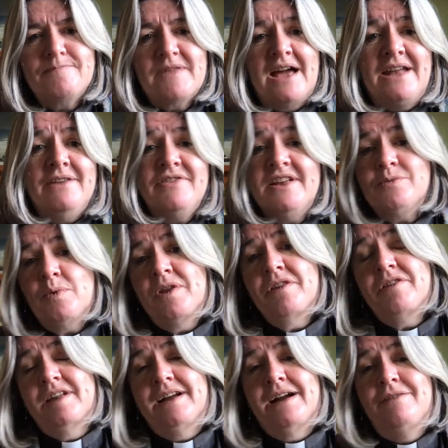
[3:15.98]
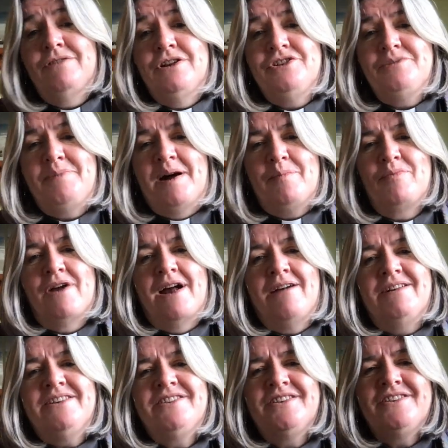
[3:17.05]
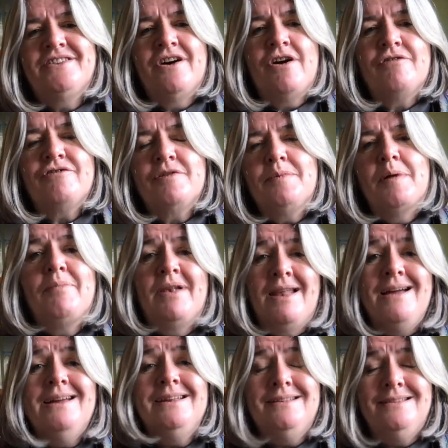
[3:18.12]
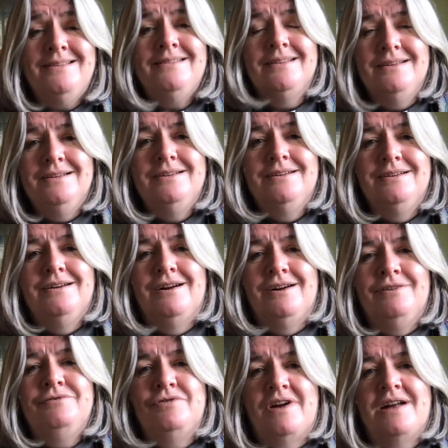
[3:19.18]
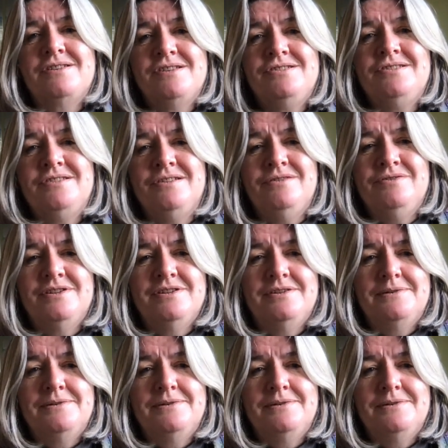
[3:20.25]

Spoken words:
And if there's one thing I've learned about prayer, it's to start from a place of gratitude.